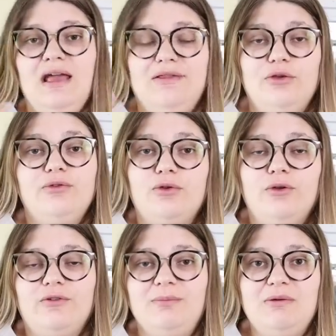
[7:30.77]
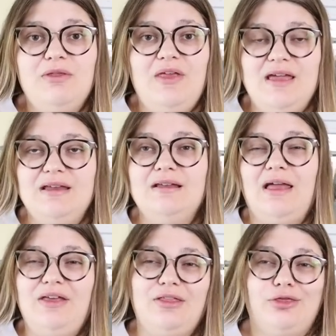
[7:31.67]
and those sold for me within,
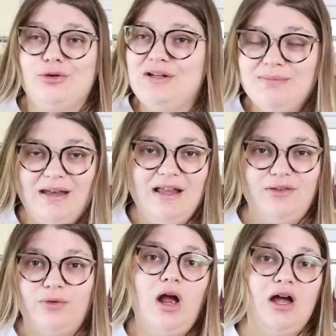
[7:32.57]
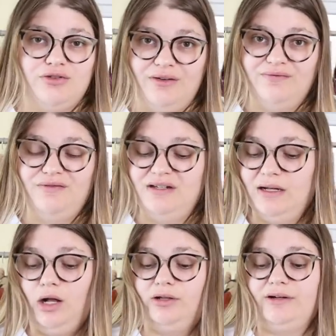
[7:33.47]
I think, 30 minutes for
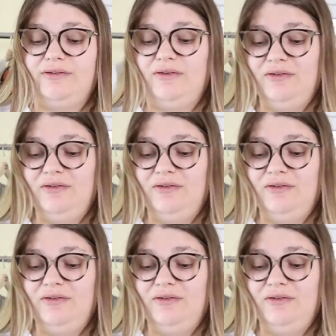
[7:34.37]
$150.